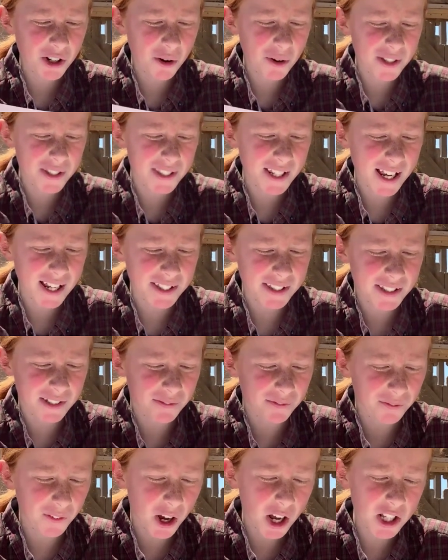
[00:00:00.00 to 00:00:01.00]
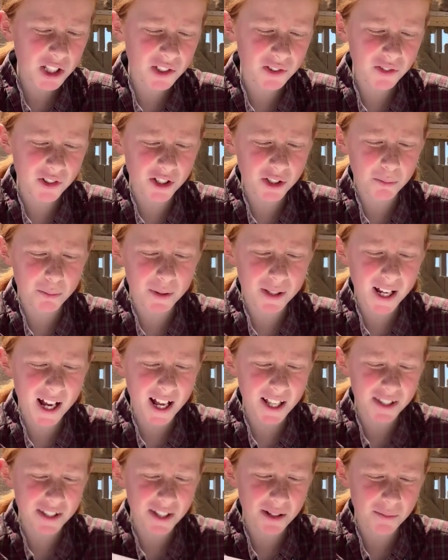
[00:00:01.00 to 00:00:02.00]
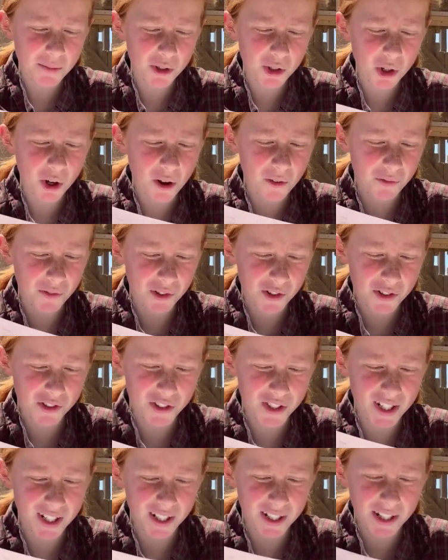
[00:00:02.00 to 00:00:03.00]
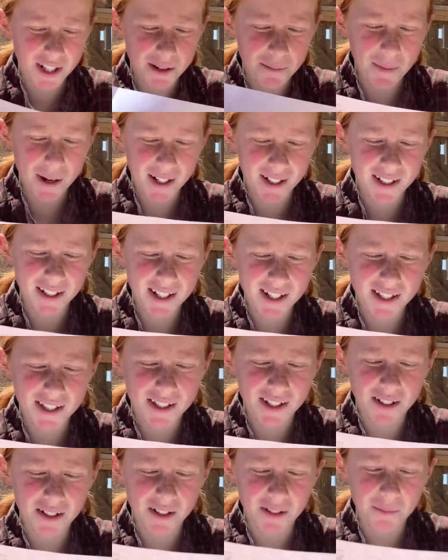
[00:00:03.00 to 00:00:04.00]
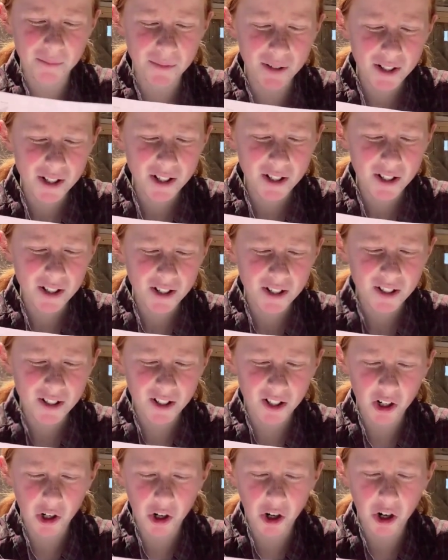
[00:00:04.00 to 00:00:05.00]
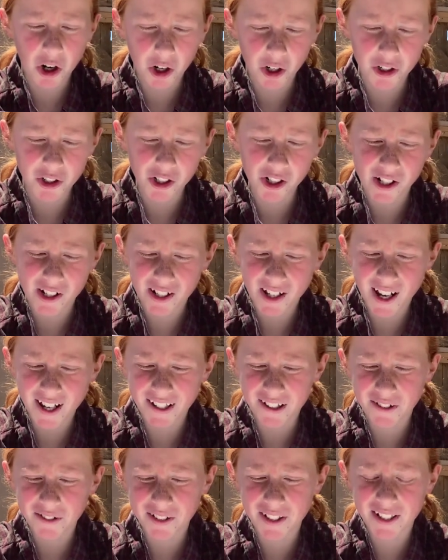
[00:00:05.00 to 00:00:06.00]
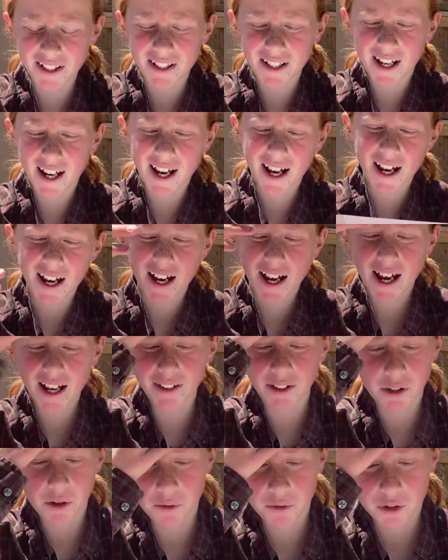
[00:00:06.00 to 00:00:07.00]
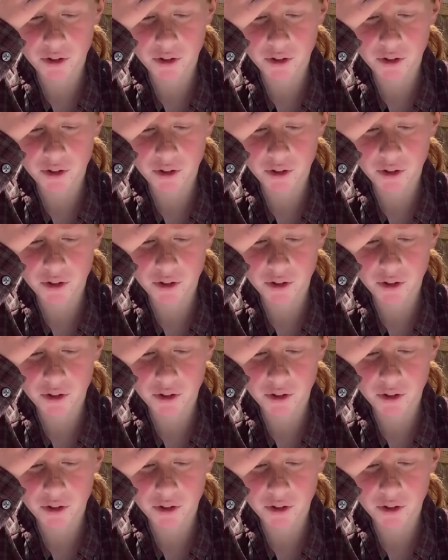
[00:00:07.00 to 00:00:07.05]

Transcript: it says the phosphorus, potassium, sulfur, zinc, and magnesium are good. I don't need to add those.